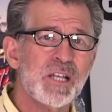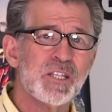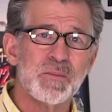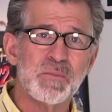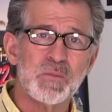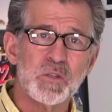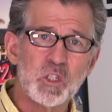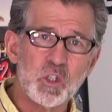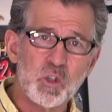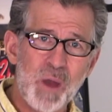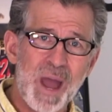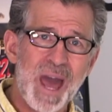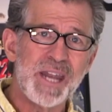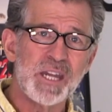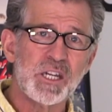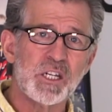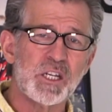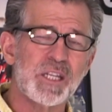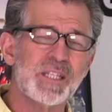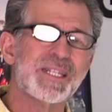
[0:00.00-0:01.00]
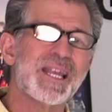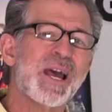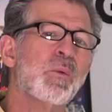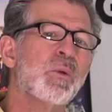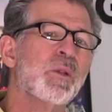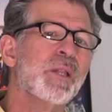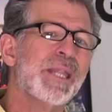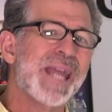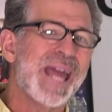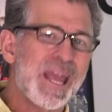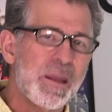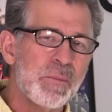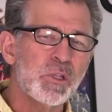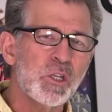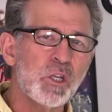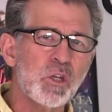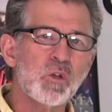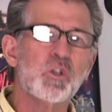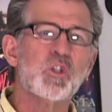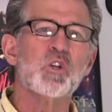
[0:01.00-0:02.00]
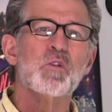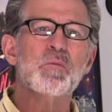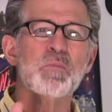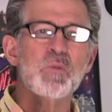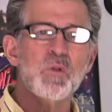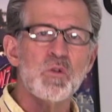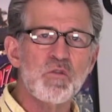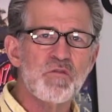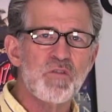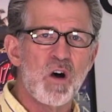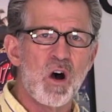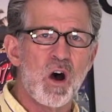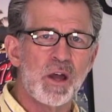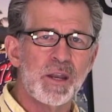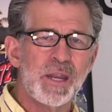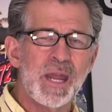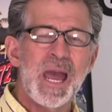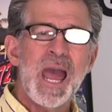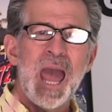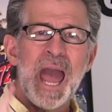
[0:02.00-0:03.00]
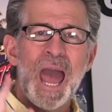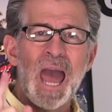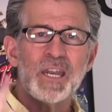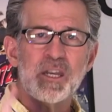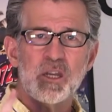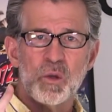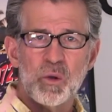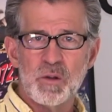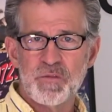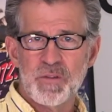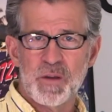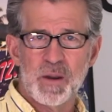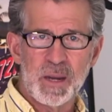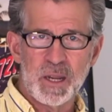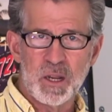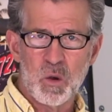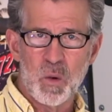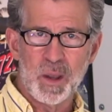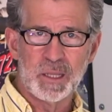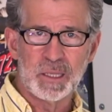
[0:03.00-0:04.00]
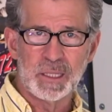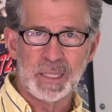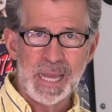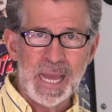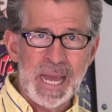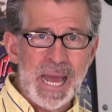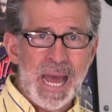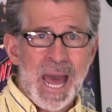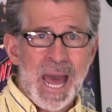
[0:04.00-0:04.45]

some strategies that will enable you to move on and do it very quickly.